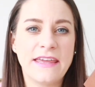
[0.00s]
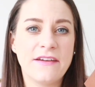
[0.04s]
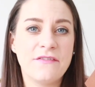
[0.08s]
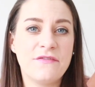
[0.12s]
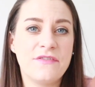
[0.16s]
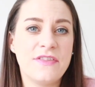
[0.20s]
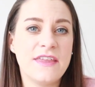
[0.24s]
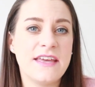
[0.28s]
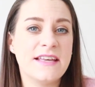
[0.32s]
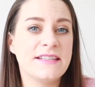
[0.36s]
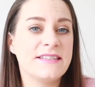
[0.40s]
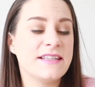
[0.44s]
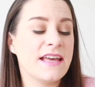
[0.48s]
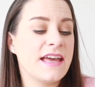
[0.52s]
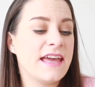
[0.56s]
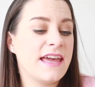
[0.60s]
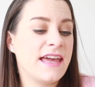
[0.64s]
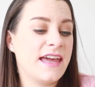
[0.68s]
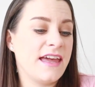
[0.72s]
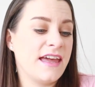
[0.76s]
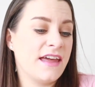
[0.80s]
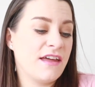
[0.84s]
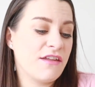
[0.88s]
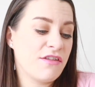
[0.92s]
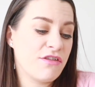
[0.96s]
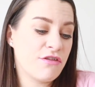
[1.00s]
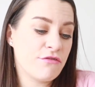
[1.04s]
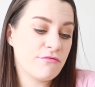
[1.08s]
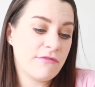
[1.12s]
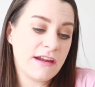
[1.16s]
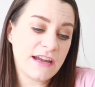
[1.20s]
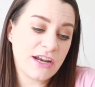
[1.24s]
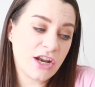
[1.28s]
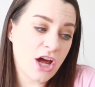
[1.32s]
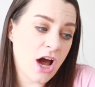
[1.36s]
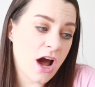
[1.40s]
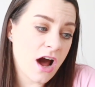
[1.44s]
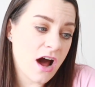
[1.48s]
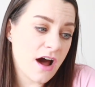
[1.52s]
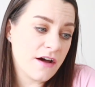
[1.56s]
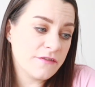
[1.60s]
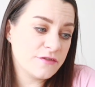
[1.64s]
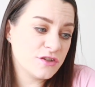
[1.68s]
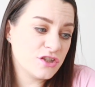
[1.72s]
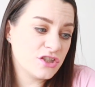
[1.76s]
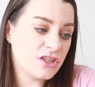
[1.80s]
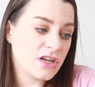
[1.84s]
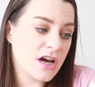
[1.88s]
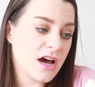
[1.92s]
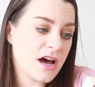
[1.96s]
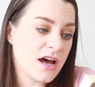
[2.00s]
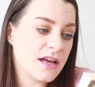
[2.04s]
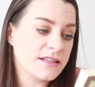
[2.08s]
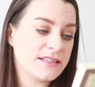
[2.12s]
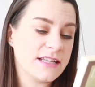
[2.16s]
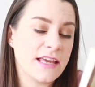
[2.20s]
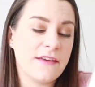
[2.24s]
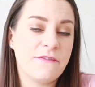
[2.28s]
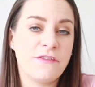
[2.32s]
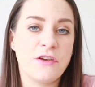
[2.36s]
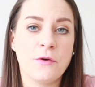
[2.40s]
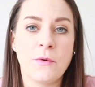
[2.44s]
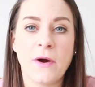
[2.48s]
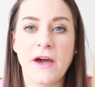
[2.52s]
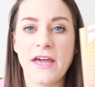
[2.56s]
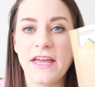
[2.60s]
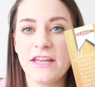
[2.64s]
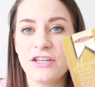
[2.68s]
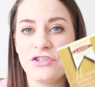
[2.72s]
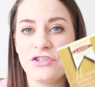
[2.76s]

give this a 3.5 stars. If you are